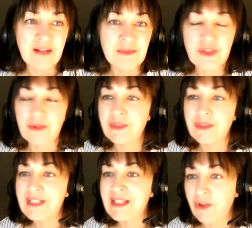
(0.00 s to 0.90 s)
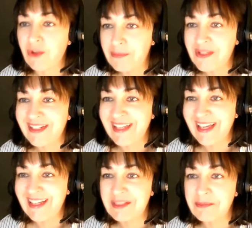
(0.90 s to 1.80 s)
So this is a composite
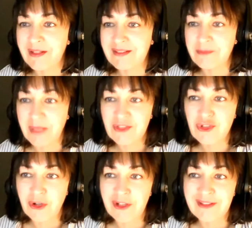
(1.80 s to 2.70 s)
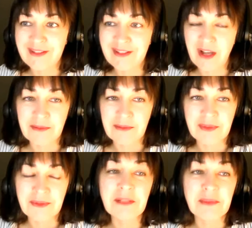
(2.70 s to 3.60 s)
case, but based on
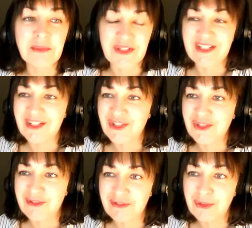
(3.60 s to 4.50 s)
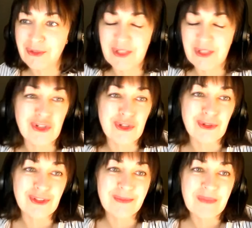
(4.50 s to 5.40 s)
real presentations of a few
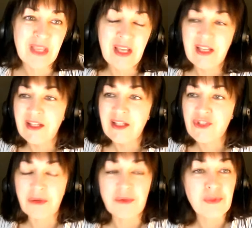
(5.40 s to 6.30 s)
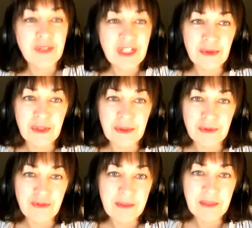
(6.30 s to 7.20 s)
individuals. So
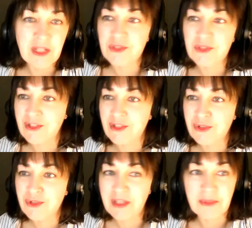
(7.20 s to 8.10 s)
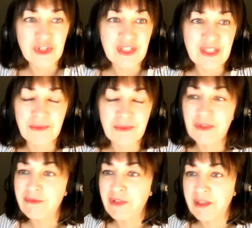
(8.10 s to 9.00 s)
22-year-old female presents to the emergency
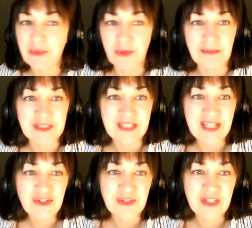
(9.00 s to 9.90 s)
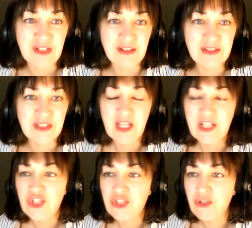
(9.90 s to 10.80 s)
room with abnormal test result.
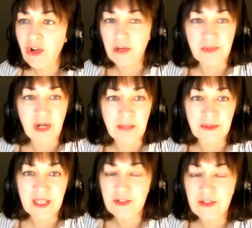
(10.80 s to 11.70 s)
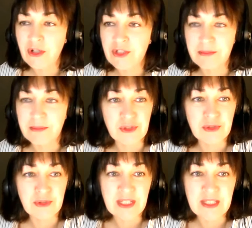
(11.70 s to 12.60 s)
She saw her primary care doctor about
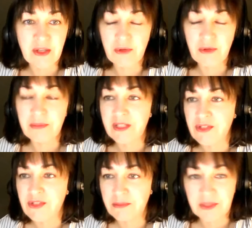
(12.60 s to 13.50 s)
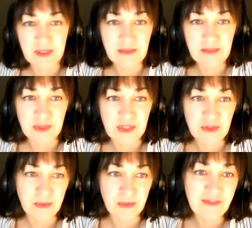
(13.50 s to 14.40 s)
2 days ago because her period was
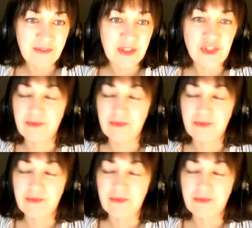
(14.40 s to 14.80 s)
too heavy.